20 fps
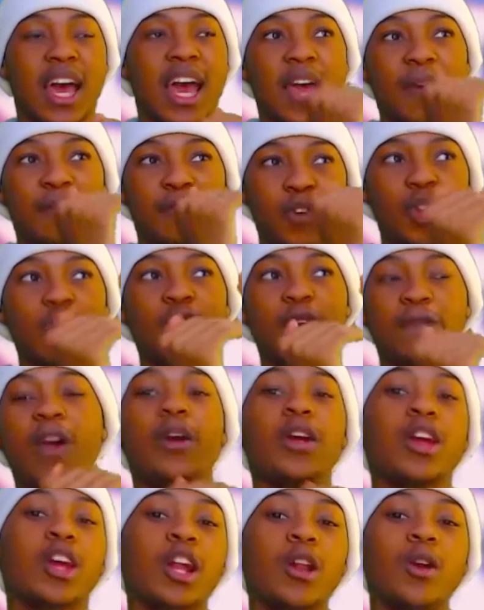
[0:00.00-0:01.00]
if you look
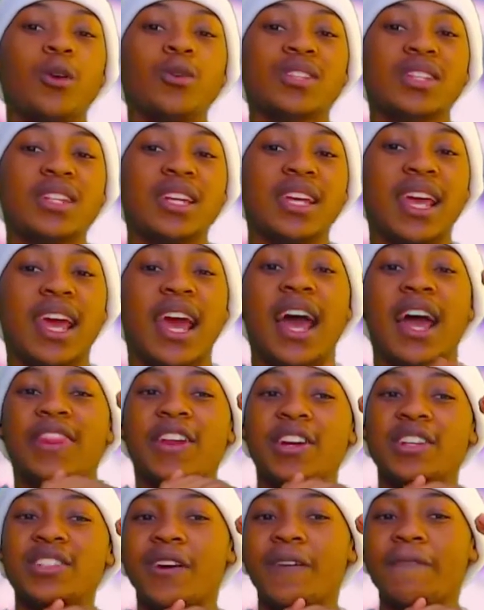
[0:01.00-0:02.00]
very closely,
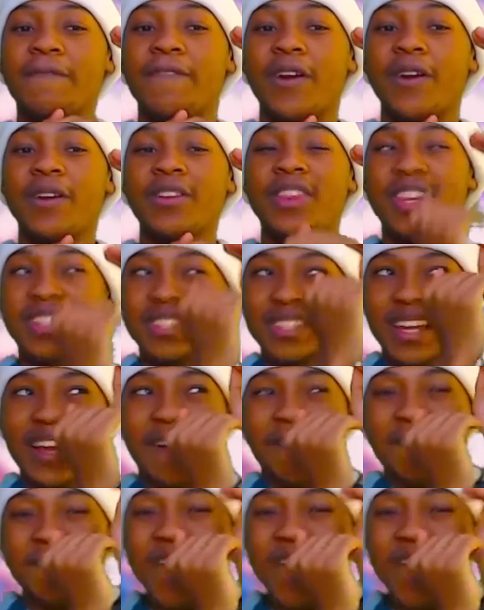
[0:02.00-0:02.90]
there's like a